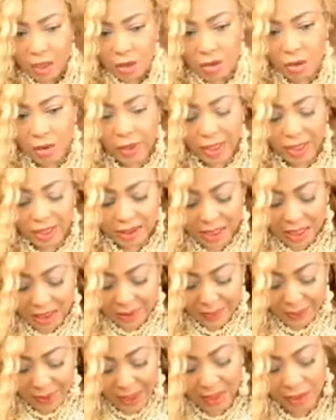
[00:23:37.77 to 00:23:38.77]
So he's
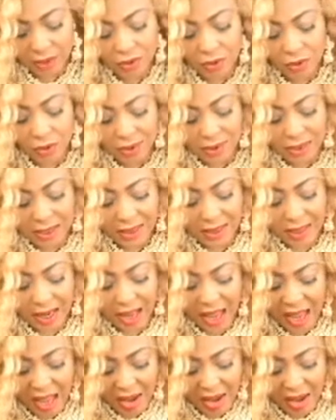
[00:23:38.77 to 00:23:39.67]
explaining to us now that